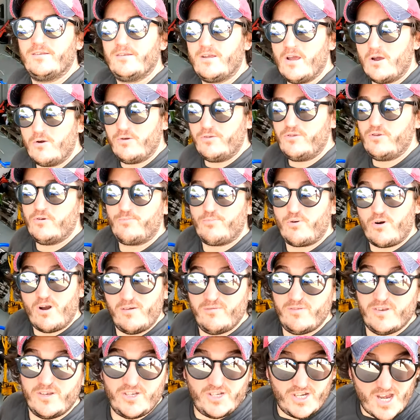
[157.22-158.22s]
go with your
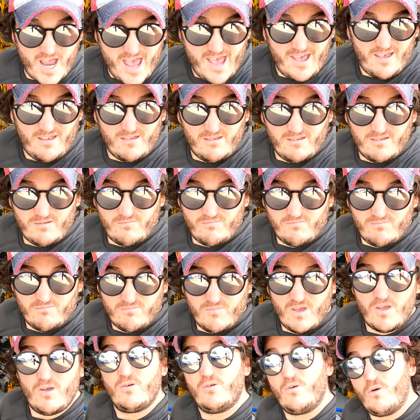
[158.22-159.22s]
private jet
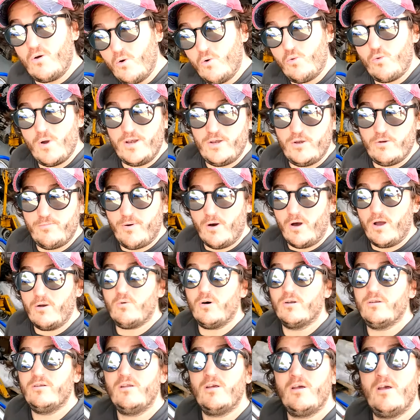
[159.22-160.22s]
or when you buy
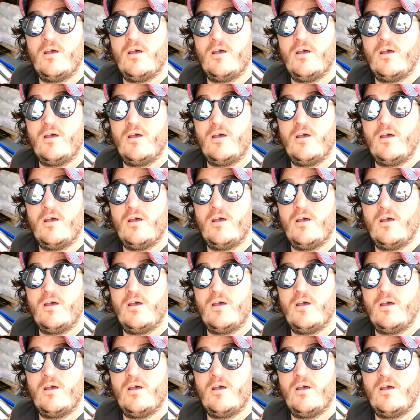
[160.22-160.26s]
one.